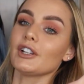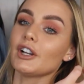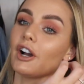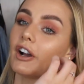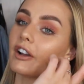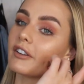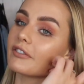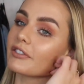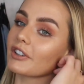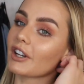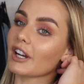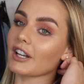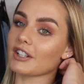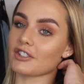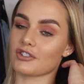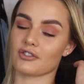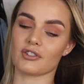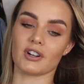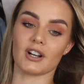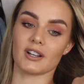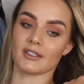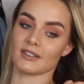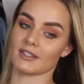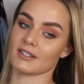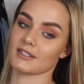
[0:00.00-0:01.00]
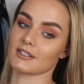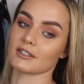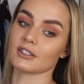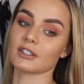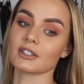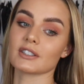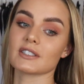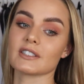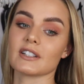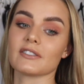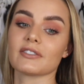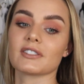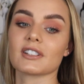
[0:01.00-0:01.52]
yeah, if you guys try out this
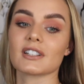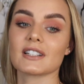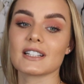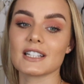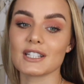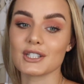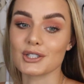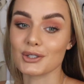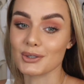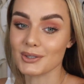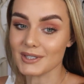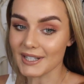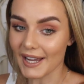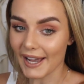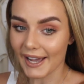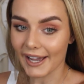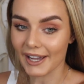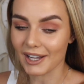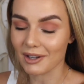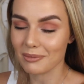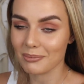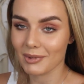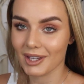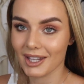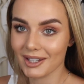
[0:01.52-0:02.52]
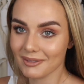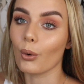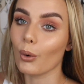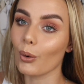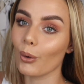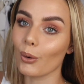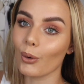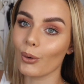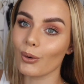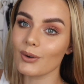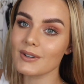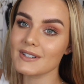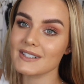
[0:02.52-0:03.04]
look, definitely do tag me
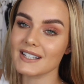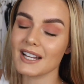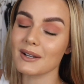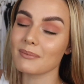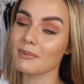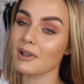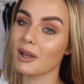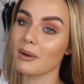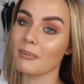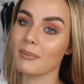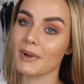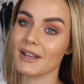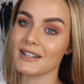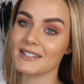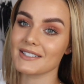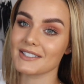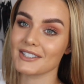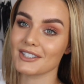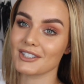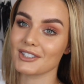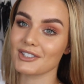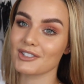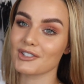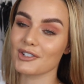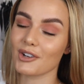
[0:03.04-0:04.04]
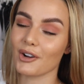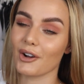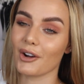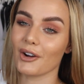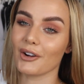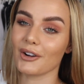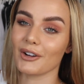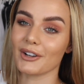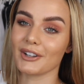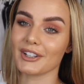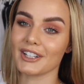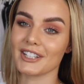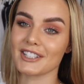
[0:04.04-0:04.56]
or send me a message
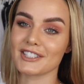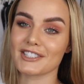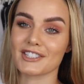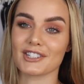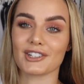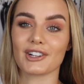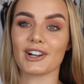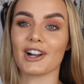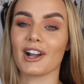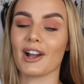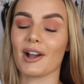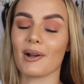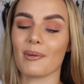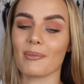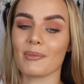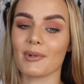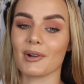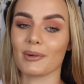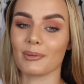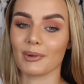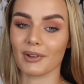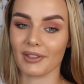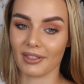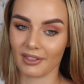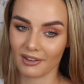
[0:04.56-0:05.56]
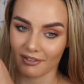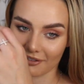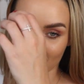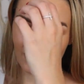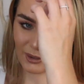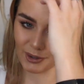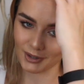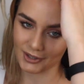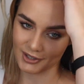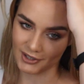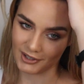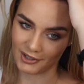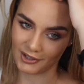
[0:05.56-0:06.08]
on Instagram with a
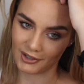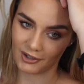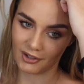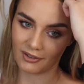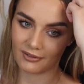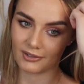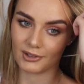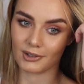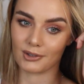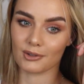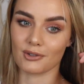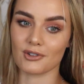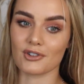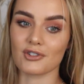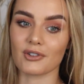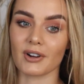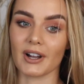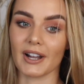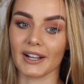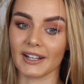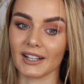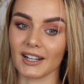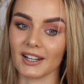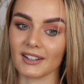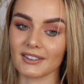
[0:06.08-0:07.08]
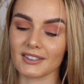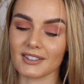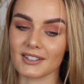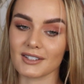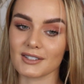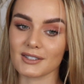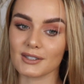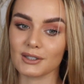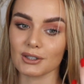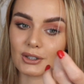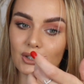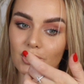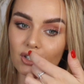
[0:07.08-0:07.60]
photo of you trying out
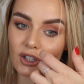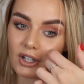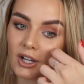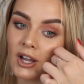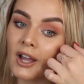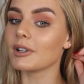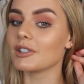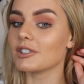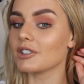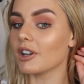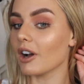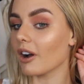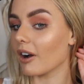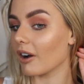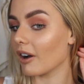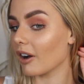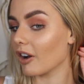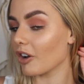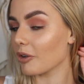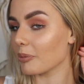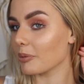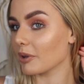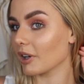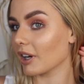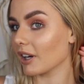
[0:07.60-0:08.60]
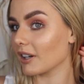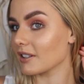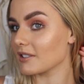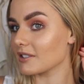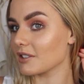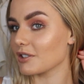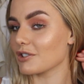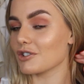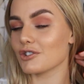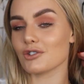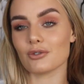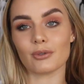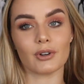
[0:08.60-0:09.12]
this look. But yeah, I hope you guys
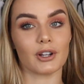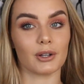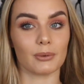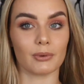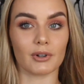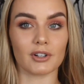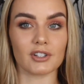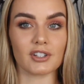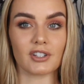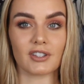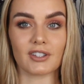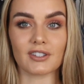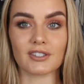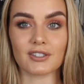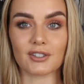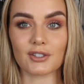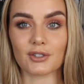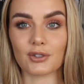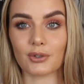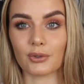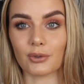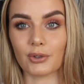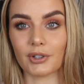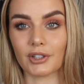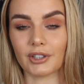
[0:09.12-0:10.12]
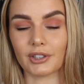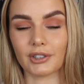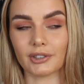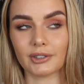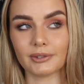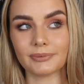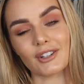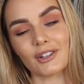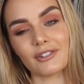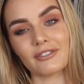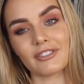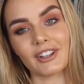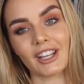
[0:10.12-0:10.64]
enjoyed watching this tutorial.
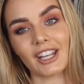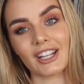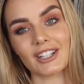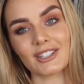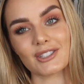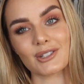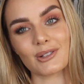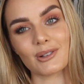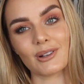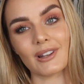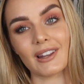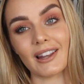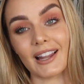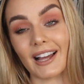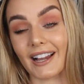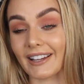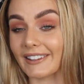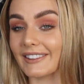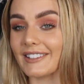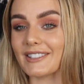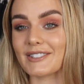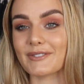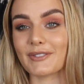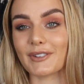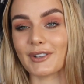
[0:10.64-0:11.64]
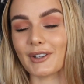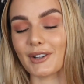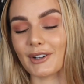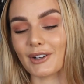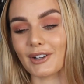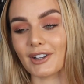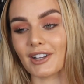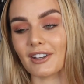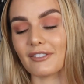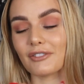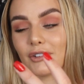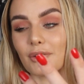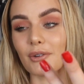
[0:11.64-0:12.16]
Don't forget to like this video
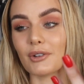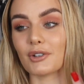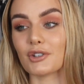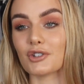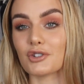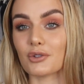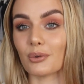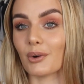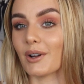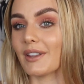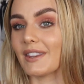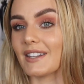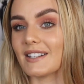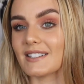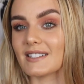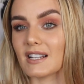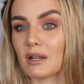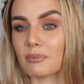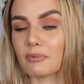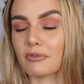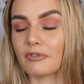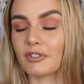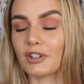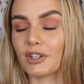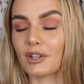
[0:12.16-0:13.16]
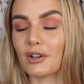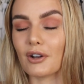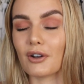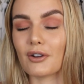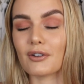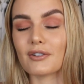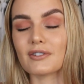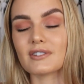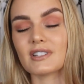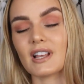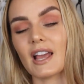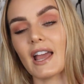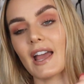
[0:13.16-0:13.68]
if you enjoy these type of
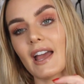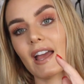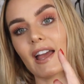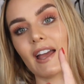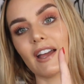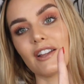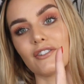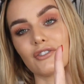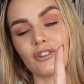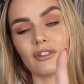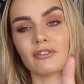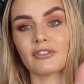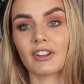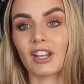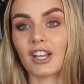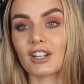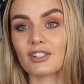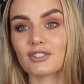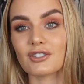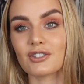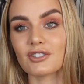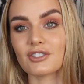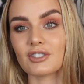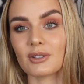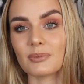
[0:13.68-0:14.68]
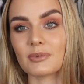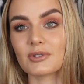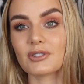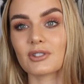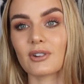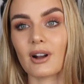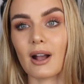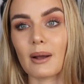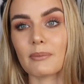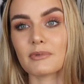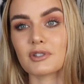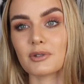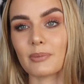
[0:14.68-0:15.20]
videos, and don't forget to
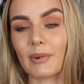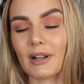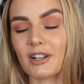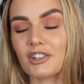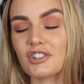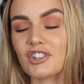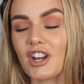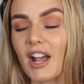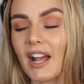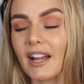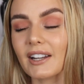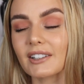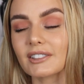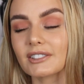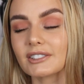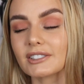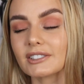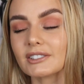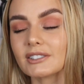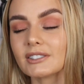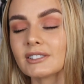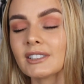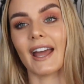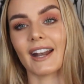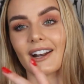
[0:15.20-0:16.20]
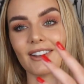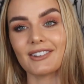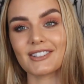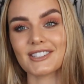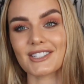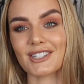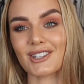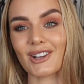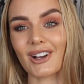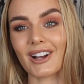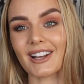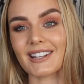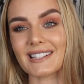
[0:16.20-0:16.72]
subscribe to my channel, and I'll
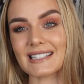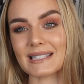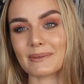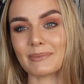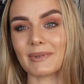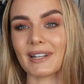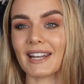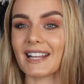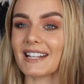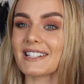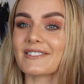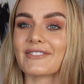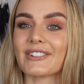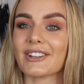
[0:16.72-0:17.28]
see you guys in my next